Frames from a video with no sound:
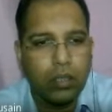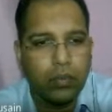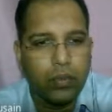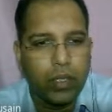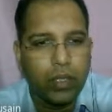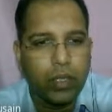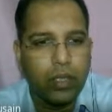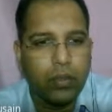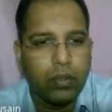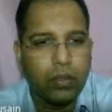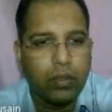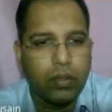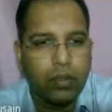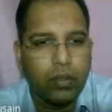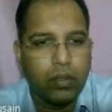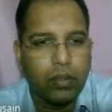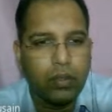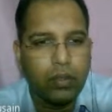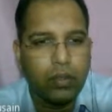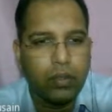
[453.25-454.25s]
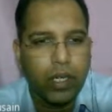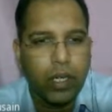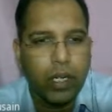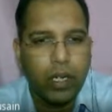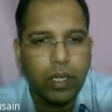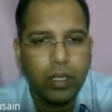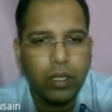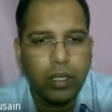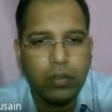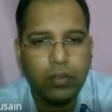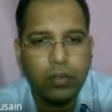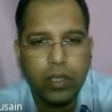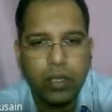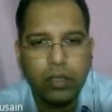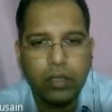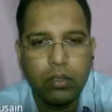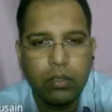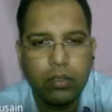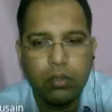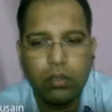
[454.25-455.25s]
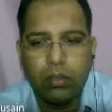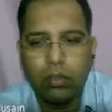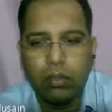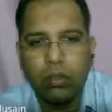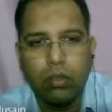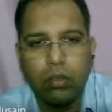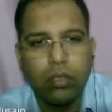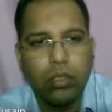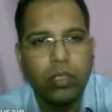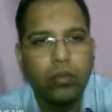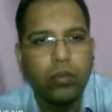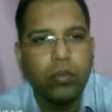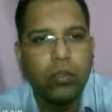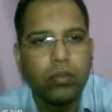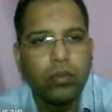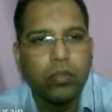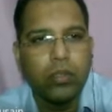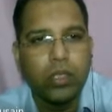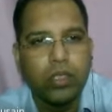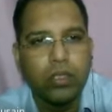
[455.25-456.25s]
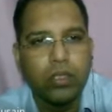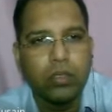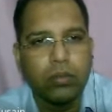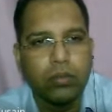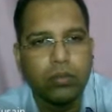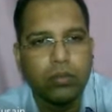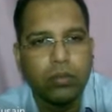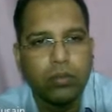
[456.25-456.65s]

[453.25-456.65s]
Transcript: very widely affect your whole immune system.